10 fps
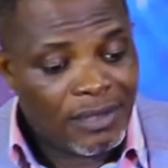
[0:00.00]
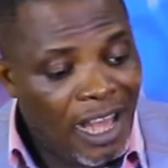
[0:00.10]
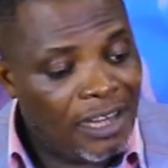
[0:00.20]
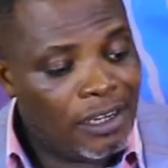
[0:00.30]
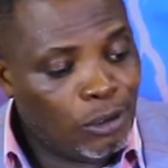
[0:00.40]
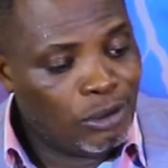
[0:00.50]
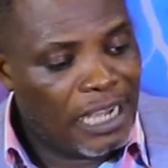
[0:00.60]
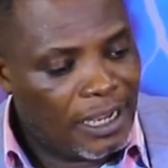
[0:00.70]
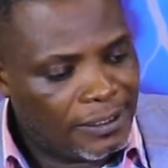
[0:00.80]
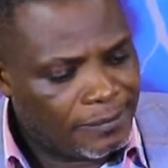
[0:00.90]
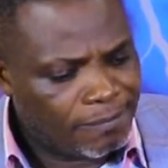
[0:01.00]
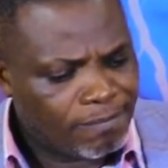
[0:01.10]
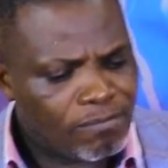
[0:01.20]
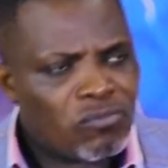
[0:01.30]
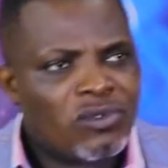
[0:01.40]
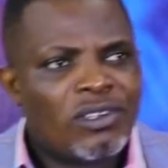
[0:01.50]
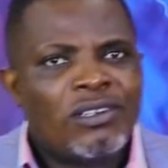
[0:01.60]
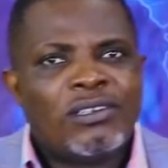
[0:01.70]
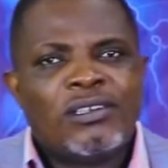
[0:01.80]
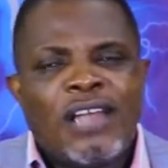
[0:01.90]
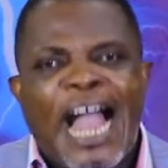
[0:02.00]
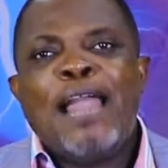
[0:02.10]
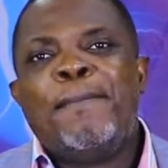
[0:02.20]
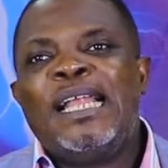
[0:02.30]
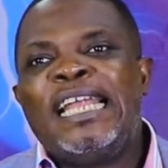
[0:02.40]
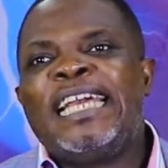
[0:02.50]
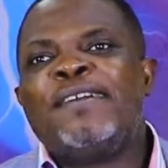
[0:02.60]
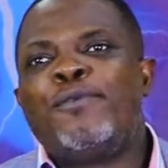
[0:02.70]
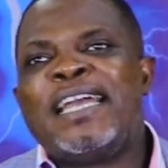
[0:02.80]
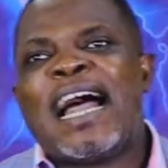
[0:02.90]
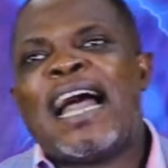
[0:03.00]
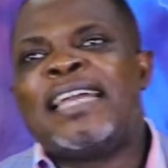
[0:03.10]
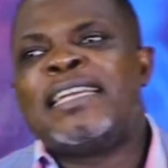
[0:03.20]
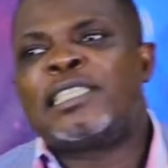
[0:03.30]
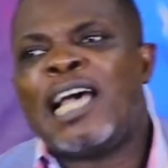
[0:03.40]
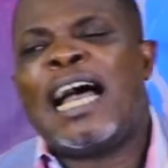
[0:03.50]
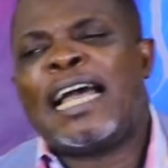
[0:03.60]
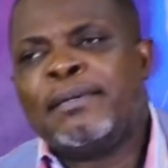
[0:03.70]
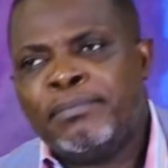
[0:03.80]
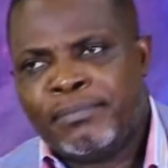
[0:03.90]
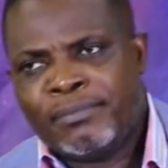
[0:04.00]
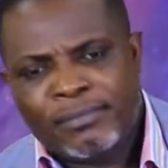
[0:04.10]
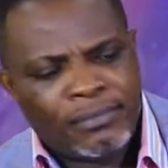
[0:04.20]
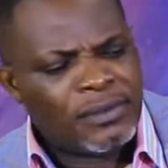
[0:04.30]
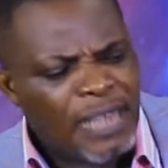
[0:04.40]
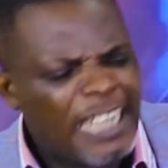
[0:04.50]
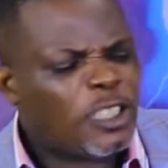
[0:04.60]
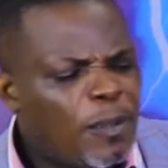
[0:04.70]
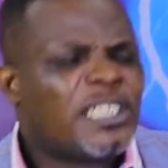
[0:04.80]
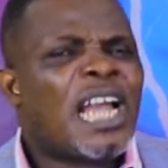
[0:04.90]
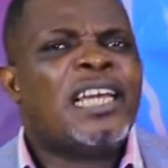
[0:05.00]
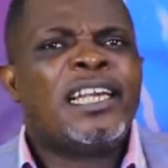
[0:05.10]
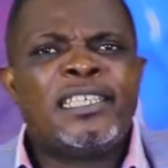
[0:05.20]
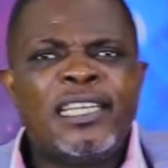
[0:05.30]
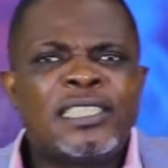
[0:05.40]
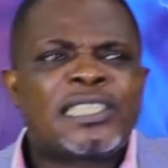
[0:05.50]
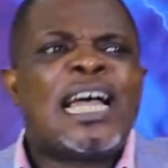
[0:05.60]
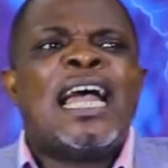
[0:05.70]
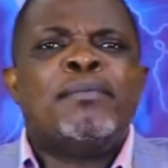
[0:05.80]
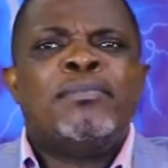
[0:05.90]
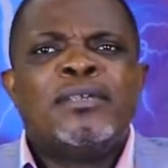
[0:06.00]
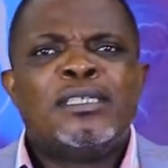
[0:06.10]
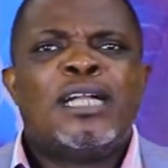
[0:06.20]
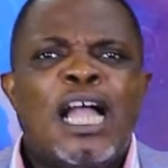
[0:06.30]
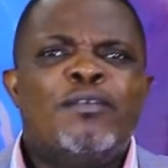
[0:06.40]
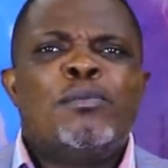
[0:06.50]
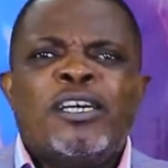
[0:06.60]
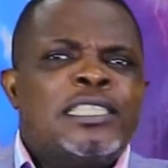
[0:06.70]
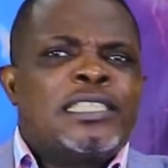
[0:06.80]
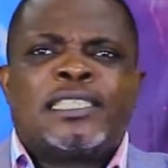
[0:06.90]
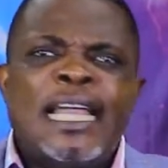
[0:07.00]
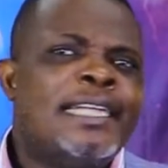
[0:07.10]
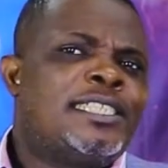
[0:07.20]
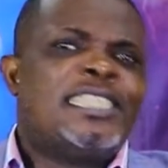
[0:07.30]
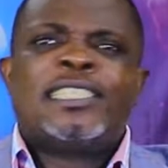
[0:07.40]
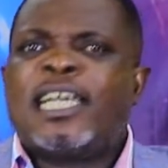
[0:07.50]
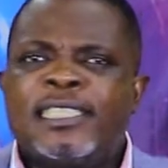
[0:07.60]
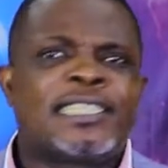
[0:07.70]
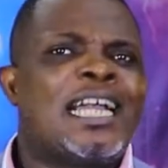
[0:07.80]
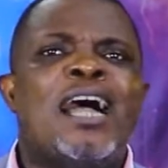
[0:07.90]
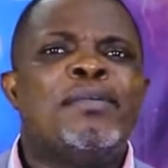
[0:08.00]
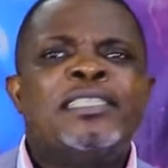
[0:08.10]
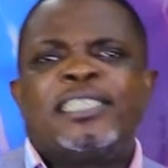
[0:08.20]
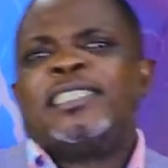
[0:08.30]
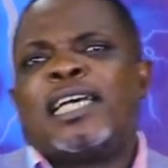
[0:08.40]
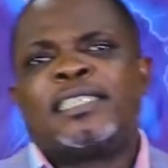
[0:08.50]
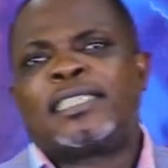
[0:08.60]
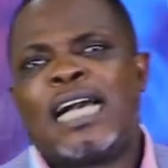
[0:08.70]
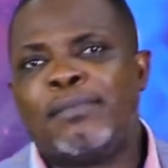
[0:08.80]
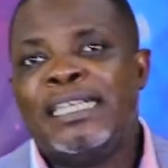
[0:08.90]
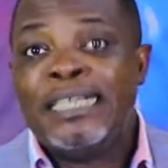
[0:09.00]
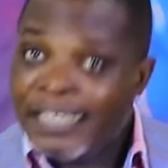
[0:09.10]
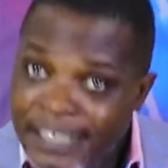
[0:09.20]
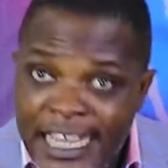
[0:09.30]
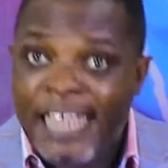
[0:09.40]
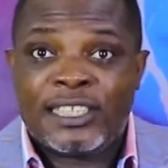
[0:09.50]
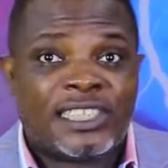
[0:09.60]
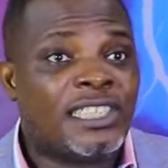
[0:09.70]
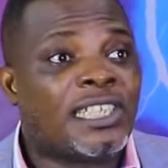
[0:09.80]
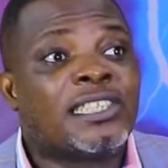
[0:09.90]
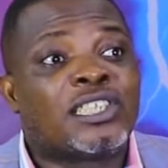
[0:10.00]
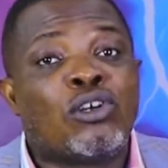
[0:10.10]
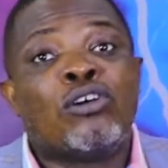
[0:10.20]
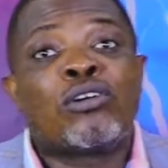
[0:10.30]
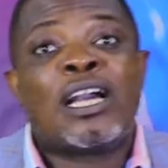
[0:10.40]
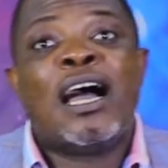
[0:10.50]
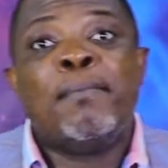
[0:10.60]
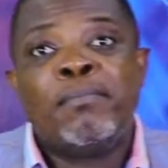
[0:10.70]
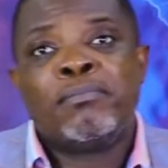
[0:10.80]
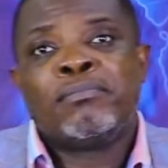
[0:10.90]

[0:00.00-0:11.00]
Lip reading: Hallelujah. I believe we are in a time, especially in this time, everybody is saying Jesus is coming, Jesus is coming. Yes, Jesus is going to come.